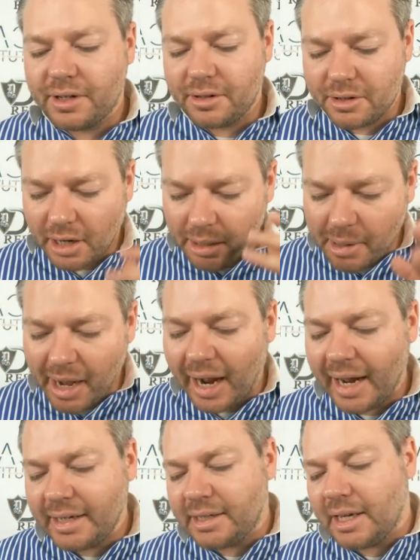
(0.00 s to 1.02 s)
They're talking about
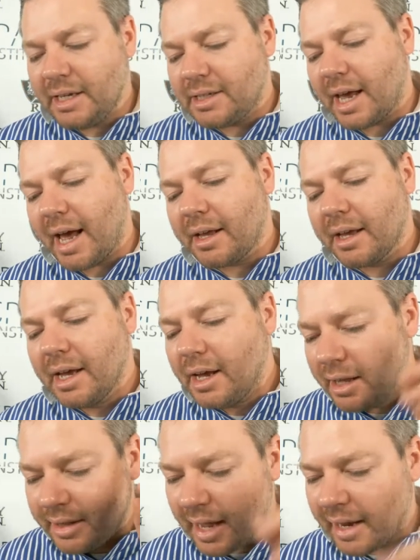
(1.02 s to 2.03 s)
IT tech.
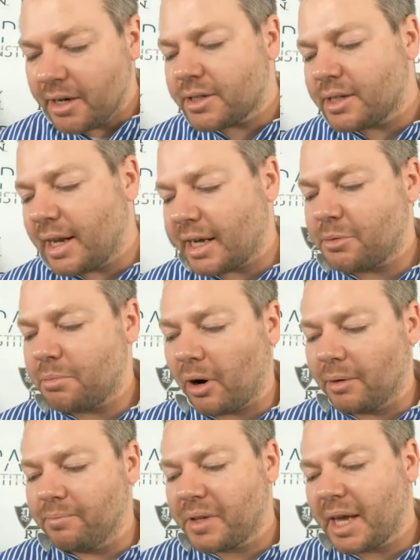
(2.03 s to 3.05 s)
Now here's the next
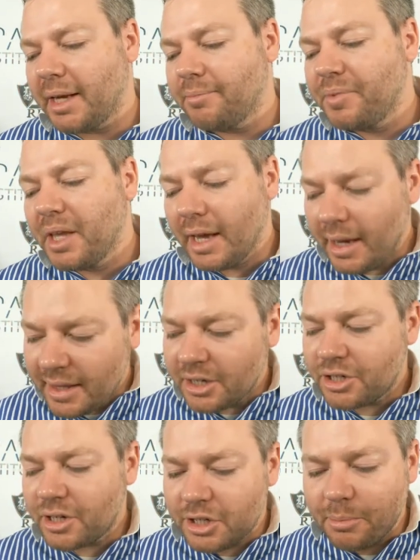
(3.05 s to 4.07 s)
part. Okay. In
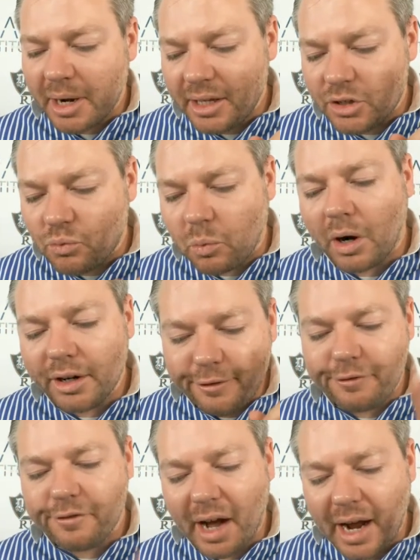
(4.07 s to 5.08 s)
addition, as many as 1 in
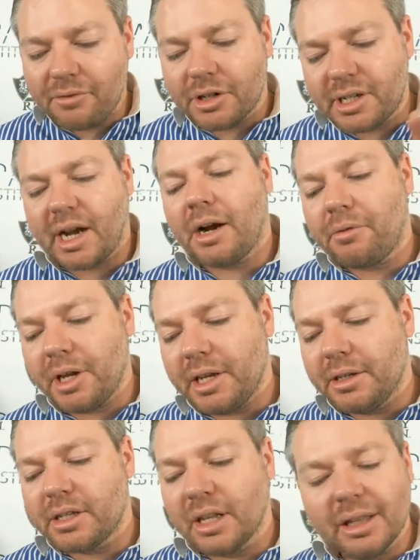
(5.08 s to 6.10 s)
5
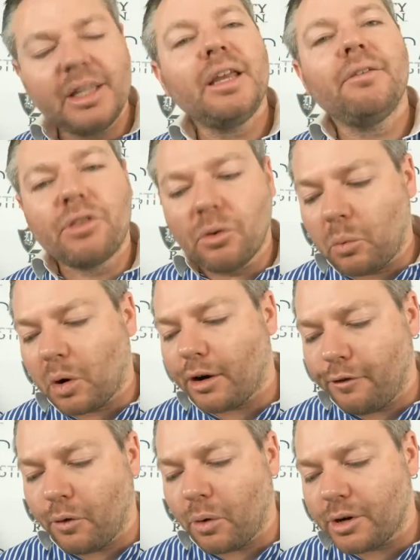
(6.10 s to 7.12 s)
retirees leave the
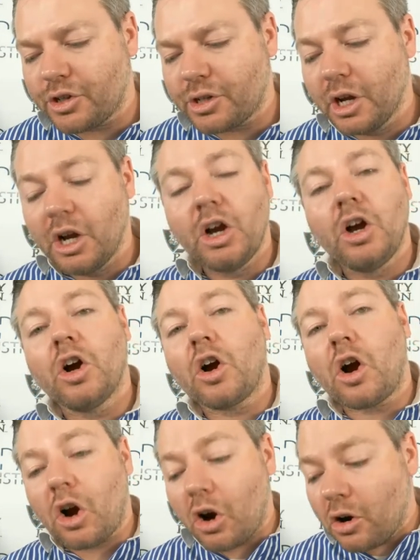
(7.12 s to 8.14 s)
workforce
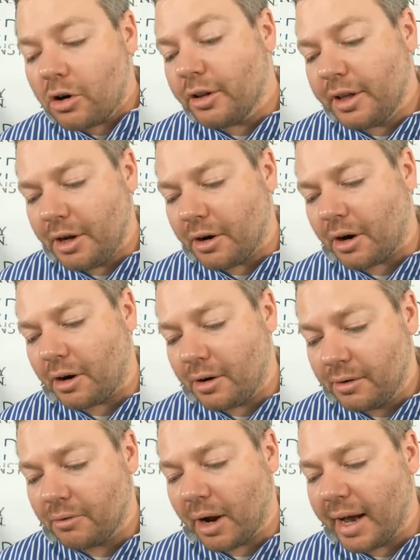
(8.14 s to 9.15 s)
earlier,
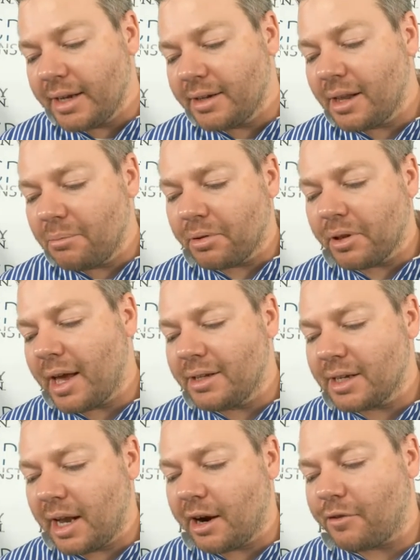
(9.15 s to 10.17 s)
right, than planned to
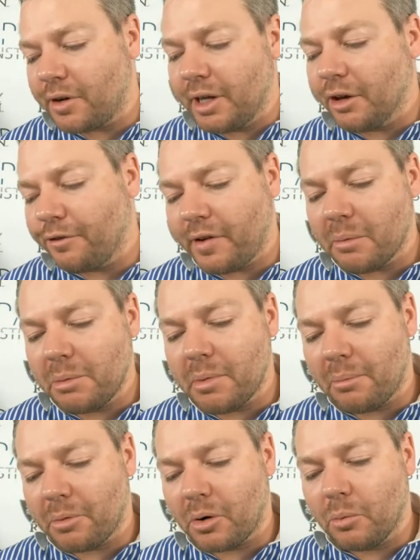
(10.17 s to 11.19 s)
care for an ill family
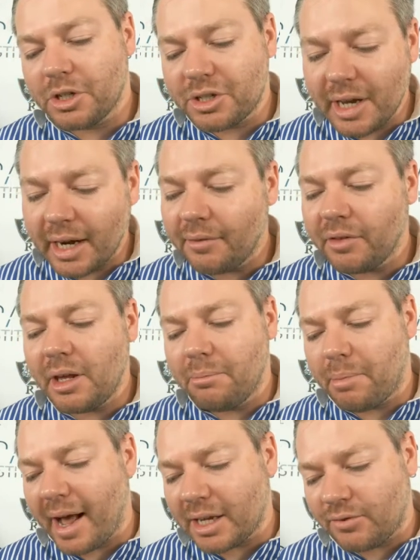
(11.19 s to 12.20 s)
member, which negatively
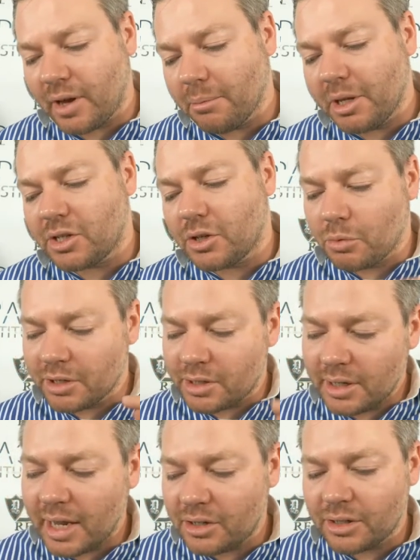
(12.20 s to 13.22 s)
impacts families as well as the
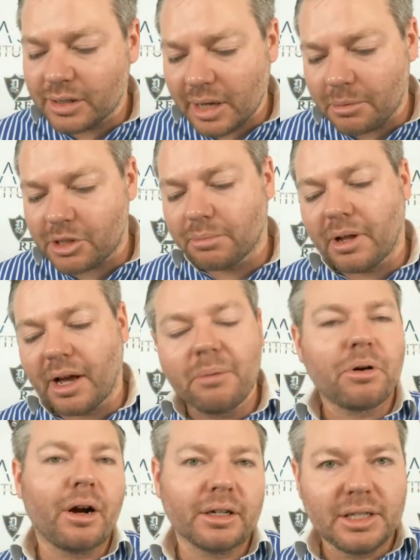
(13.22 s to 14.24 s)
nation's labor supply and
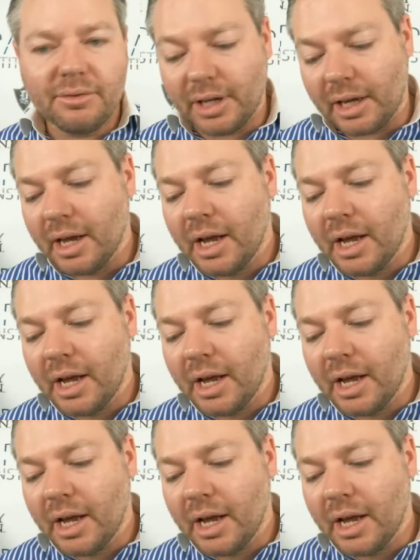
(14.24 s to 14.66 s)
productivity.